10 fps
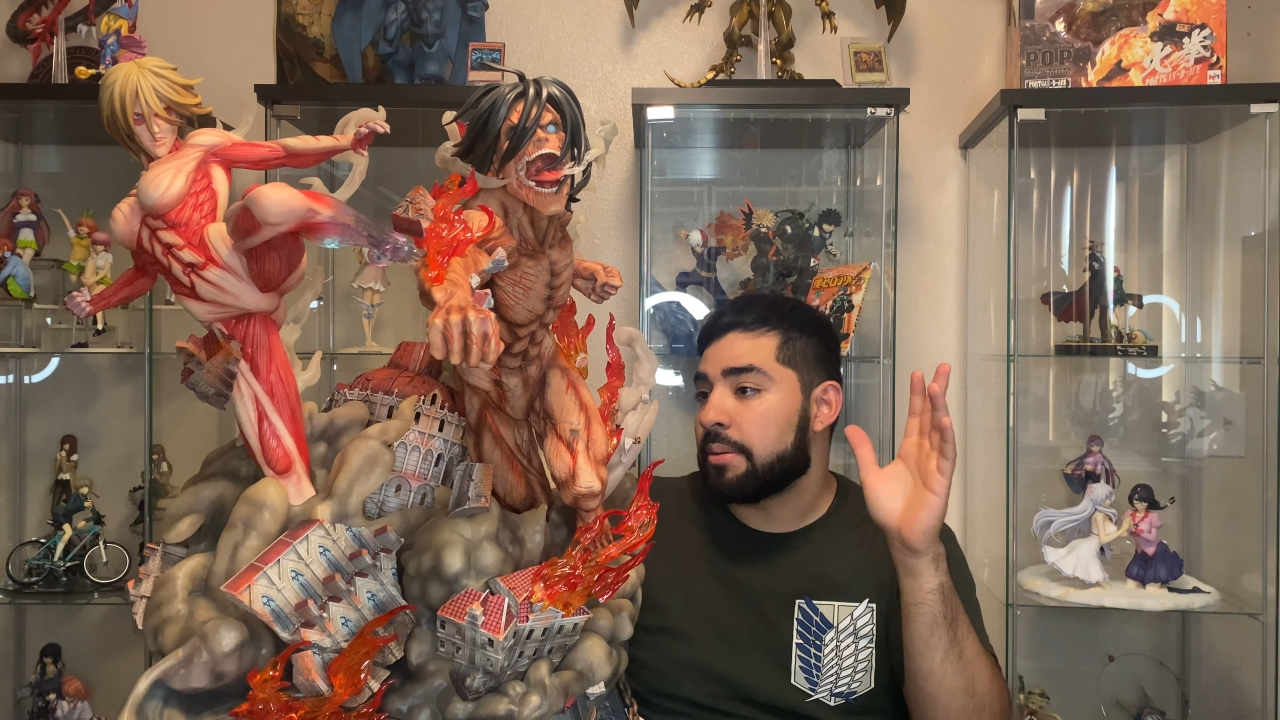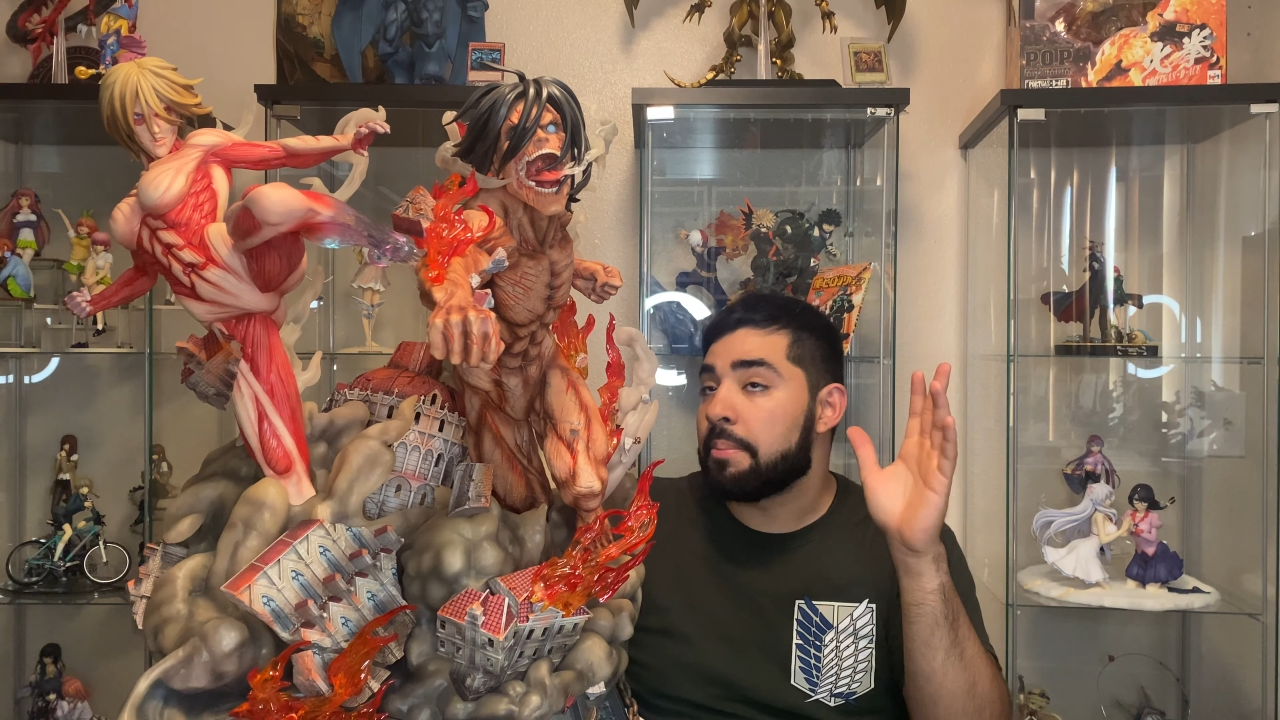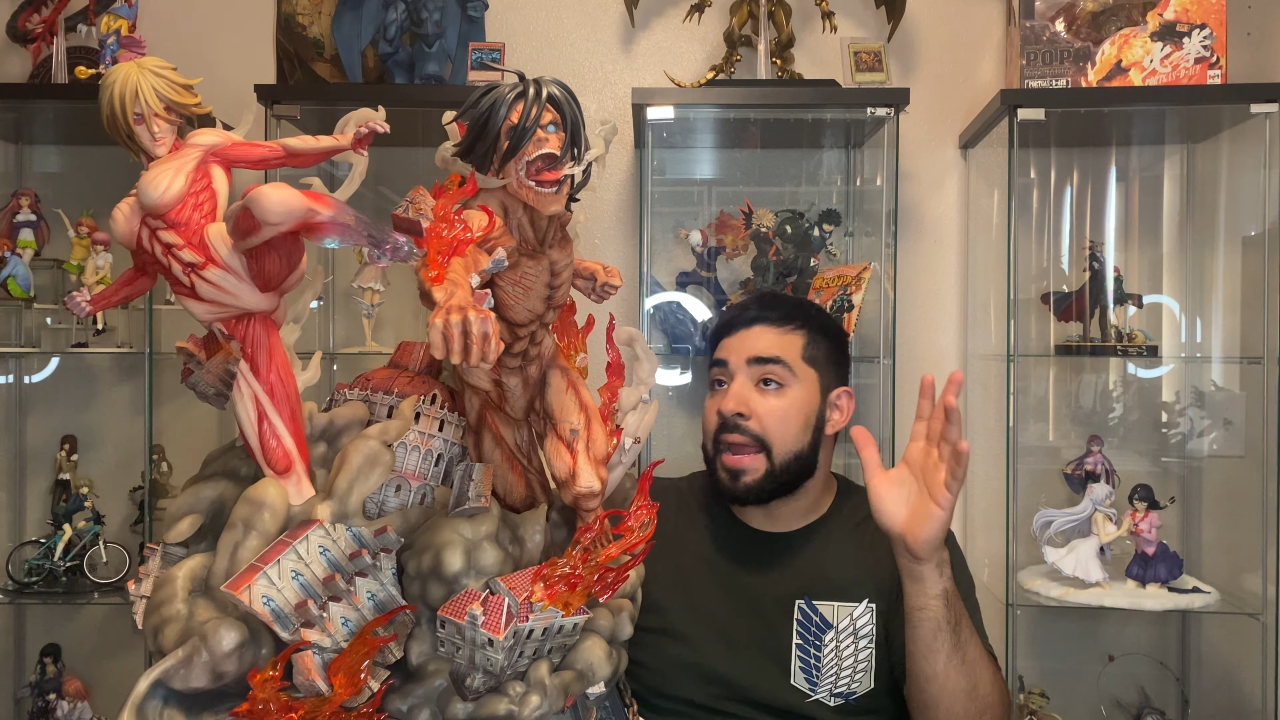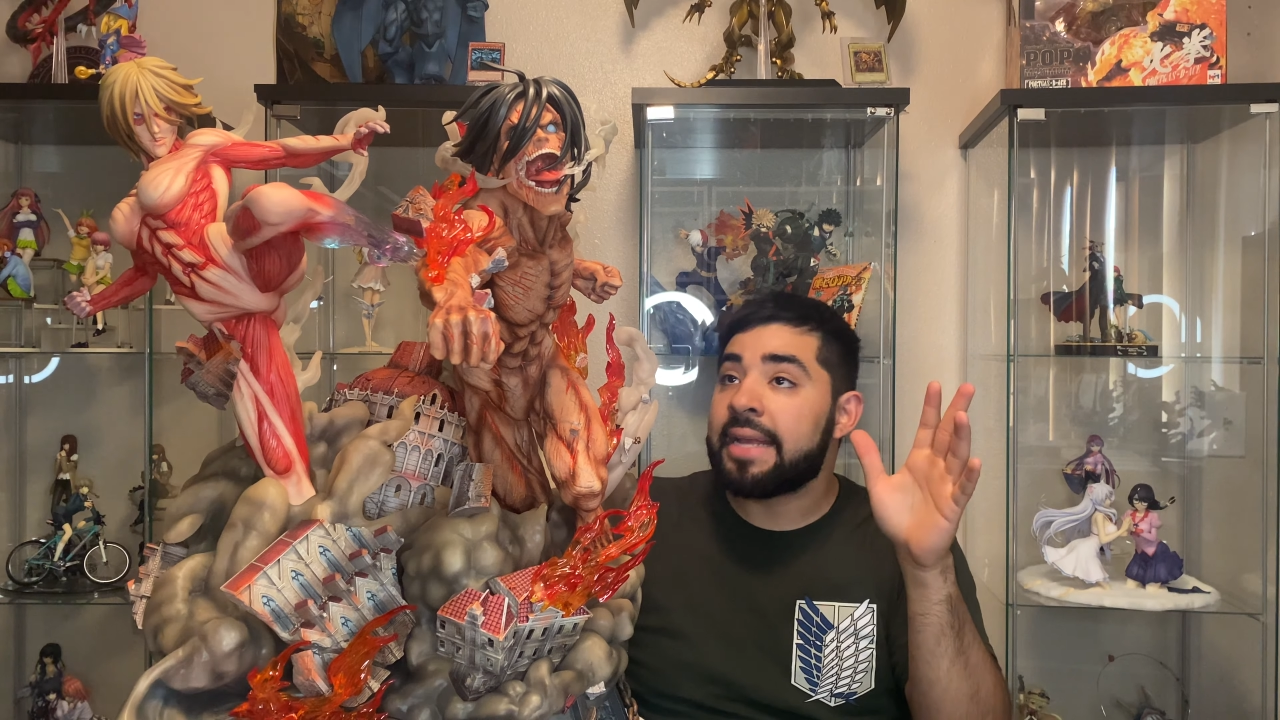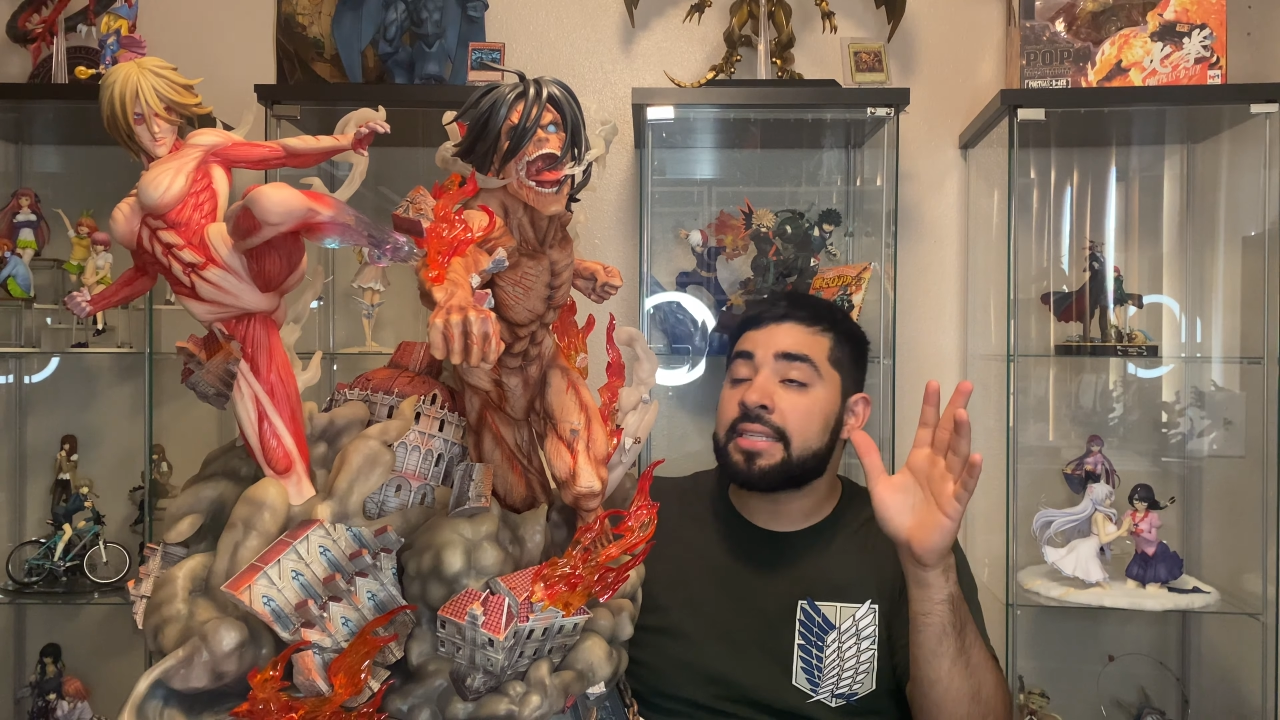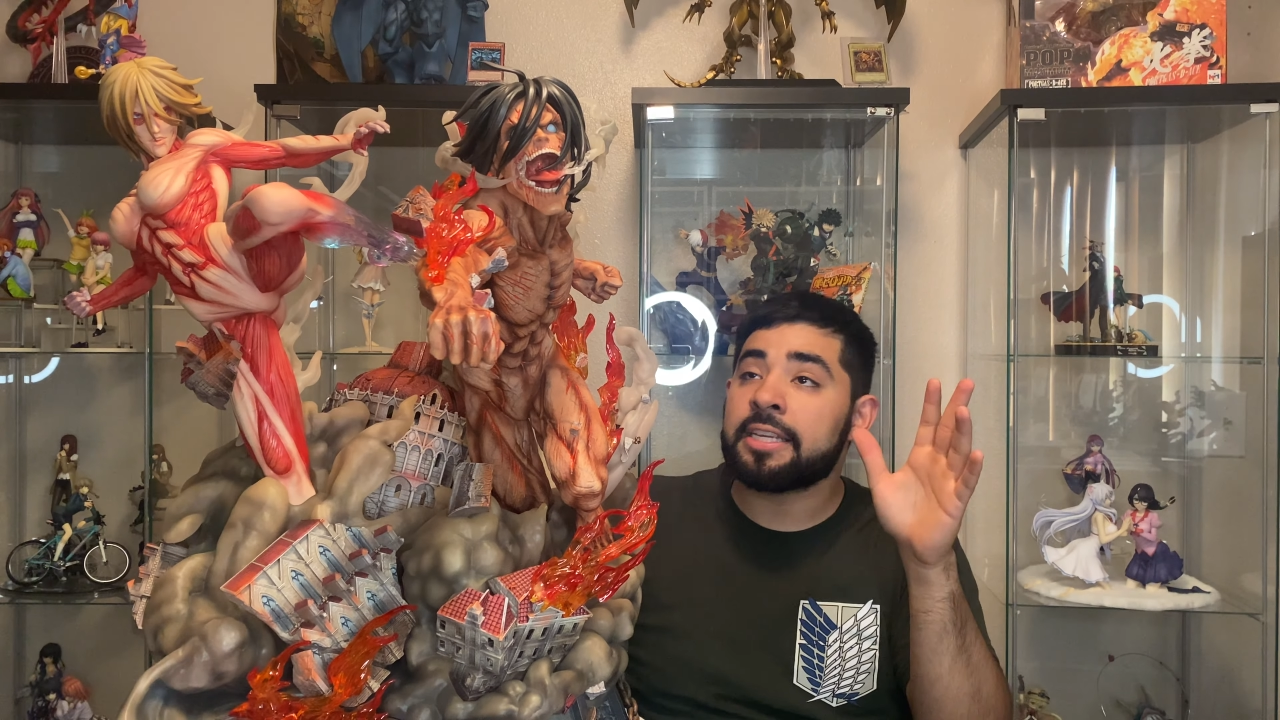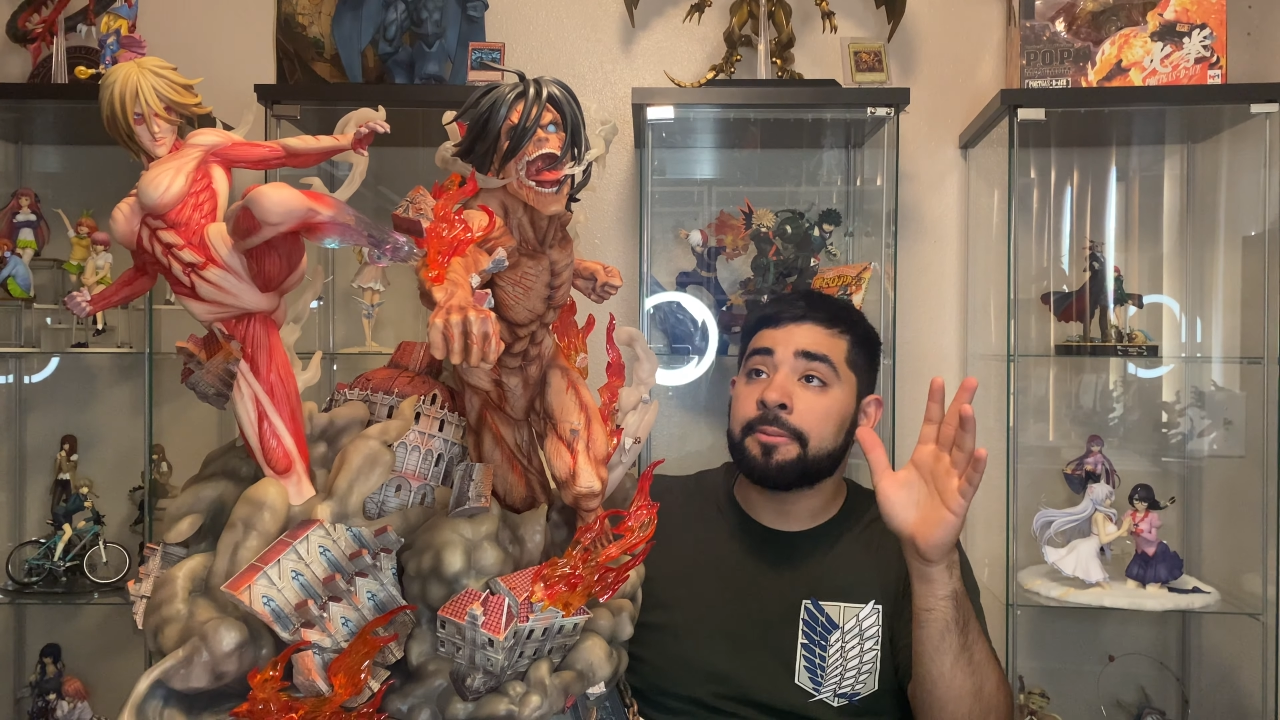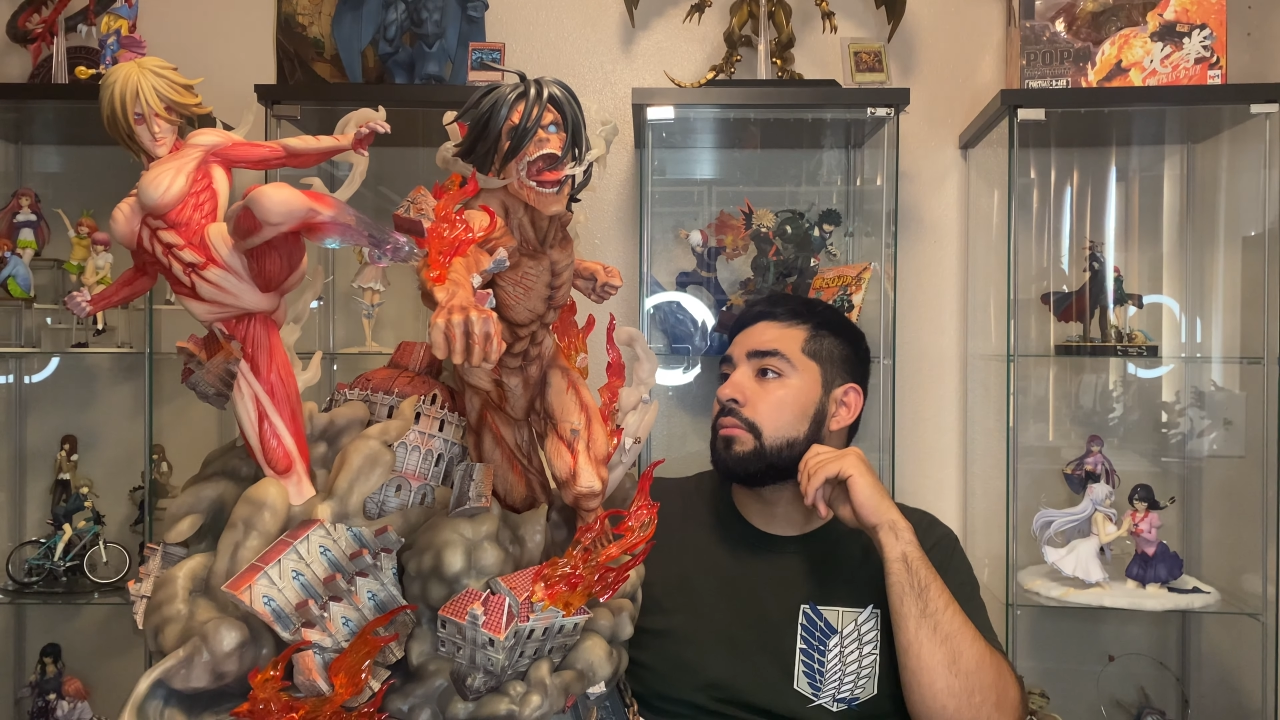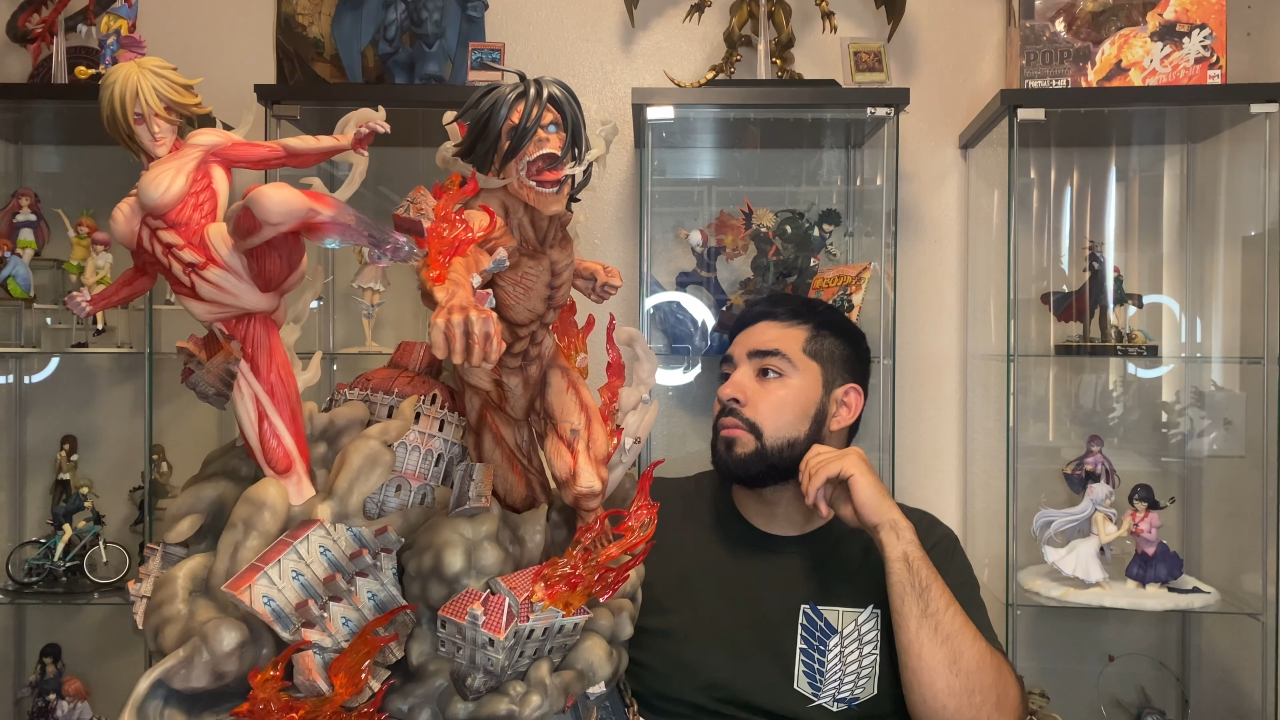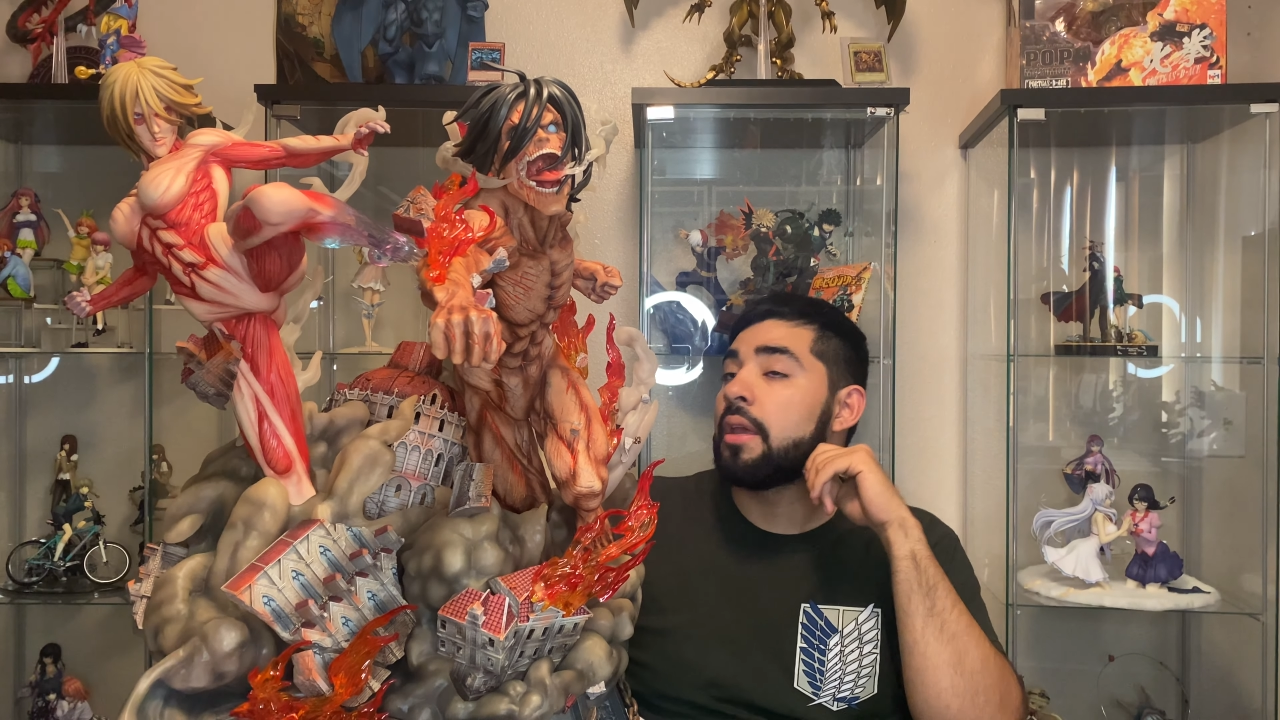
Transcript: amazing.